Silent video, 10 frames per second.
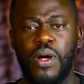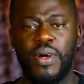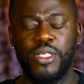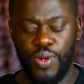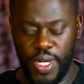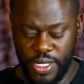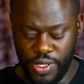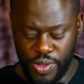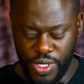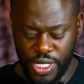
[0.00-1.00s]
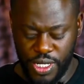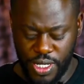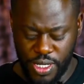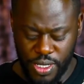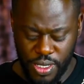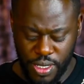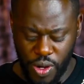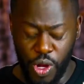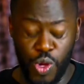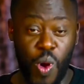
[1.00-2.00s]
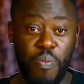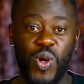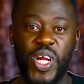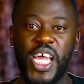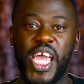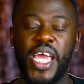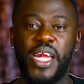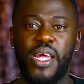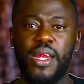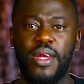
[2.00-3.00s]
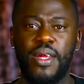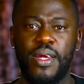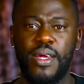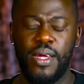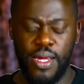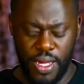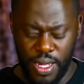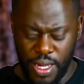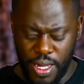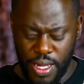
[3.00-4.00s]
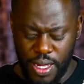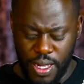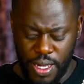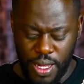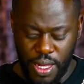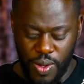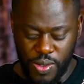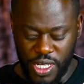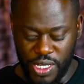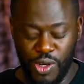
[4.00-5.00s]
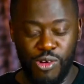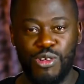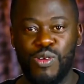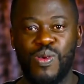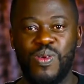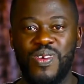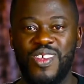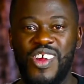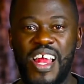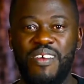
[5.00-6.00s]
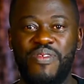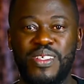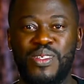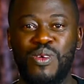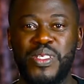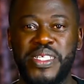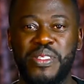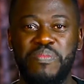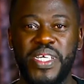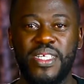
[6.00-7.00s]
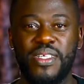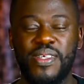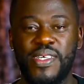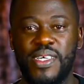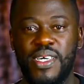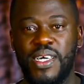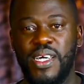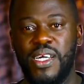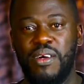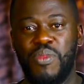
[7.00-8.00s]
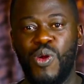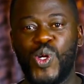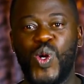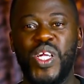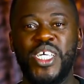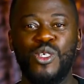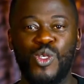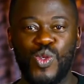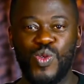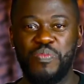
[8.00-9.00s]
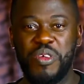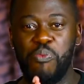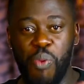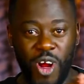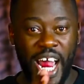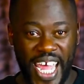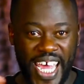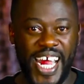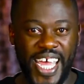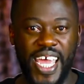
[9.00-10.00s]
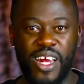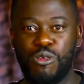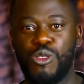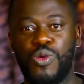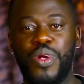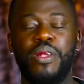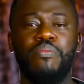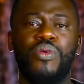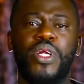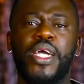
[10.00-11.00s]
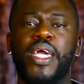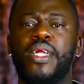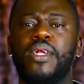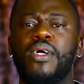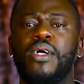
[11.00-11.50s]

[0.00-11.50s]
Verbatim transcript: I want to lead you to Jesus. Or you are born again and you just don't know. Your life has not just been. I'm not calling you to be born again again because you're already born again.